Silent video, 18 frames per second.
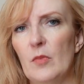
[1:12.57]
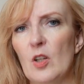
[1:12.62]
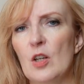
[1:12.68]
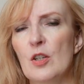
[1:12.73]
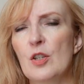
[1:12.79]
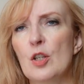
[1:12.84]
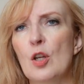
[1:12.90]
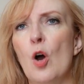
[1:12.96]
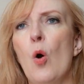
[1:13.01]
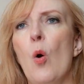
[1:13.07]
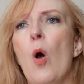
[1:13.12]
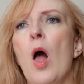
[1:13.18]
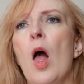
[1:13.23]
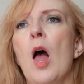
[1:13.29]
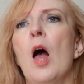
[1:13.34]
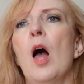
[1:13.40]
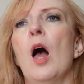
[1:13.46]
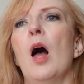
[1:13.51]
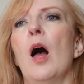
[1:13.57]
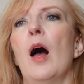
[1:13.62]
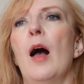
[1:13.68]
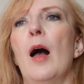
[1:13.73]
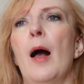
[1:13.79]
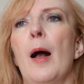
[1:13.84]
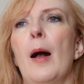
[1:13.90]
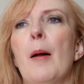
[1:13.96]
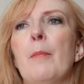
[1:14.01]
So,
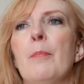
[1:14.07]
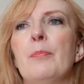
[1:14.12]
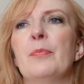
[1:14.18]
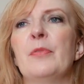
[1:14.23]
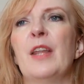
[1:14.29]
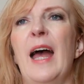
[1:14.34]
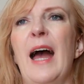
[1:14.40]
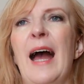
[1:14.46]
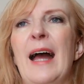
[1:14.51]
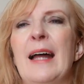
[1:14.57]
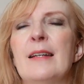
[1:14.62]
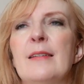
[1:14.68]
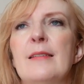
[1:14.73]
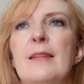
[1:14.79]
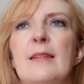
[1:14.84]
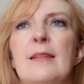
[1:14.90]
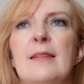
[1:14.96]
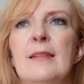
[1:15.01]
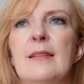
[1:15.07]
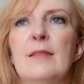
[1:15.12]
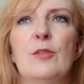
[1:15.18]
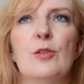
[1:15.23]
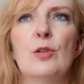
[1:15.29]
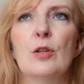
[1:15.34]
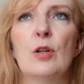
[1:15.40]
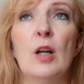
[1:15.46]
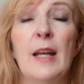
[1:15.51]
um, and
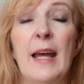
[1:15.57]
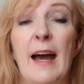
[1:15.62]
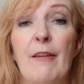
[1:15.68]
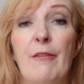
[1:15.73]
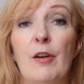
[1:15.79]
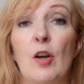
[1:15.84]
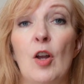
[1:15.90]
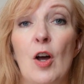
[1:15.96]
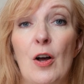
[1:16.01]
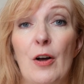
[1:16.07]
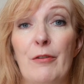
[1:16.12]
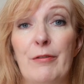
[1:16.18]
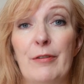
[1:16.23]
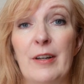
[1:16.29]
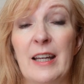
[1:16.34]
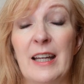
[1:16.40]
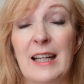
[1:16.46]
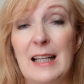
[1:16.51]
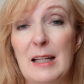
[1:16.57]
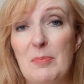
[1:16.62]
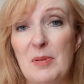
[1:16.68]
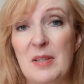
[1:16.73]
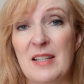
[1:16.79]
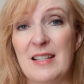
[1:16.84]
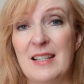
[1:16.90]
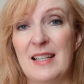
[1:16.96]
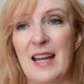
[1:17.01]
you're going to have a lot of
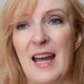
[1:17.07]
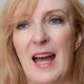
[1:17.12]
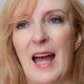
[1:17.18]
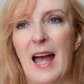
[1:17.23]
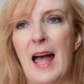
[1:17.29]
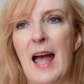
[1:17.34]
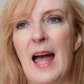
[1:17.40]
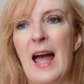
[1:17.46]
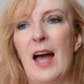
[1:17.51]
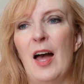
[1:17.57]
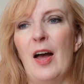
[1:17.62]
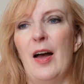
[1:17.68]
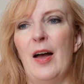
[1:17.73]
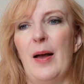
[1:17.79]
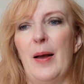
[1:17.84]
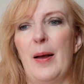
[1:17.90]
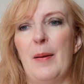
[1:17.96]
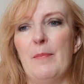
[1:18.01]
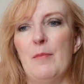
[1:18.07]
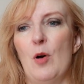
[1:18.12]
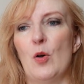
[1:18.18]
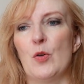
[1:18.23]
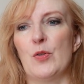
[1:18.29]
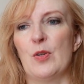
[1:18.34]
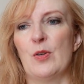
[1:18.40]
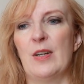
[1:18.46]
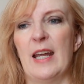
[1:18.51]
eclipses there um,
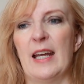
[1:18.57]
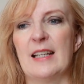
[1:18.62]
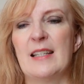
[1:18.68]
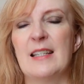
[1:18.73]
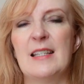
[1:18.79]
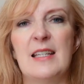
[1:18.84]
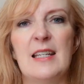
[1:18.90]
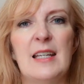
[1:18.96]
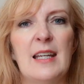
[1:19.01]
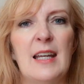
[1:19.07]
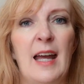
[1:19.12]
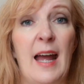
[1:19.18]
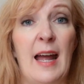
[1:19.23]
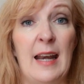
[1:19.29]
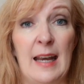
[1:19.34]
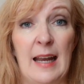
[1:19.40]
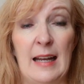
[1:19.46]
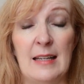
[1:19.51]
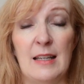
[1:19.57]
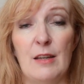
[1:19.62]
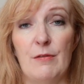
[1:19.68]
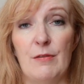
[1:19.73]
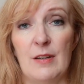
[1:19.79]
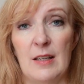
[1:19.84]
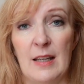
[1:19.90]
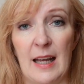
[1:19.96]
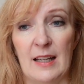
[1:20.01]
also next year and, and
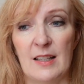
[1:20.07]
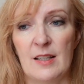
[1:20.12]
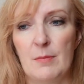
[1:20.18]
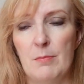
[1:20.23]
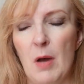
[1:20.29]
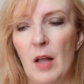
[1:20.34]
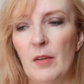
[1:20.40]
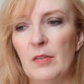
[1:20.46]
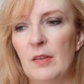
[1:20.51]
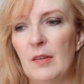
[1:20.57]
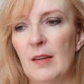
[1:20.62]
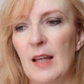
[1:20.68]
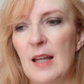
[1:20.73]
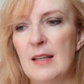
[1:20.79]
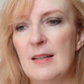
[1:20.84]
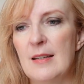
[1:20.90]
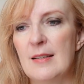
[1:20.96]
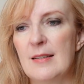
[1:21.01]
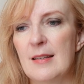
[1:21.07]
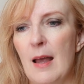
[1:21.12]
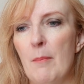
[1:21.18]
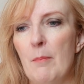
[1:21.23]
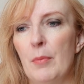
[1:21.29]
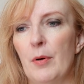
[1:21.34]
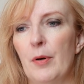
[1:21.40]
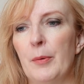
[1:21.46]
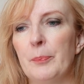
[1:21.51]
even next month in
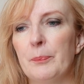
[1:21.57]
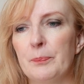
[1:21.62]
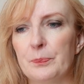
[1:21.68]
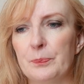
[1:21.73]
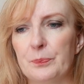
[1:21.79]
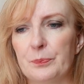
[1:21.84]
December